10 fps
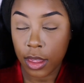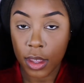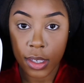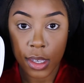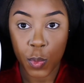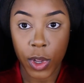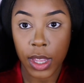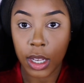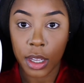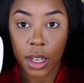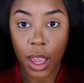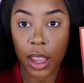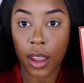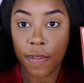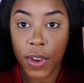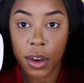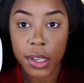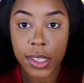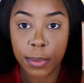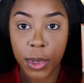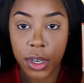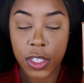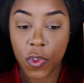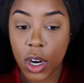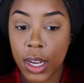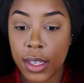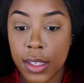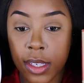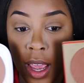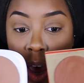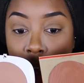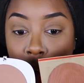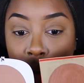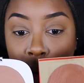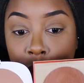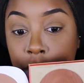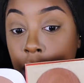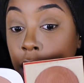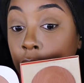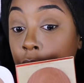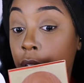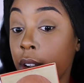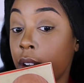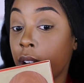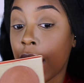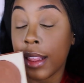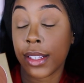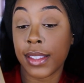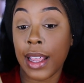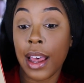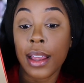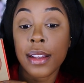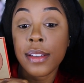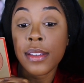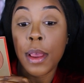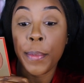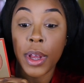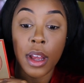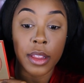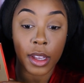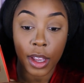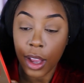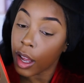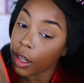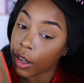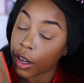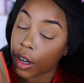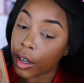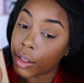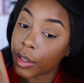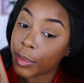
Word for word: this is what they look like. Very similar as far as how they look, like the size, but the color.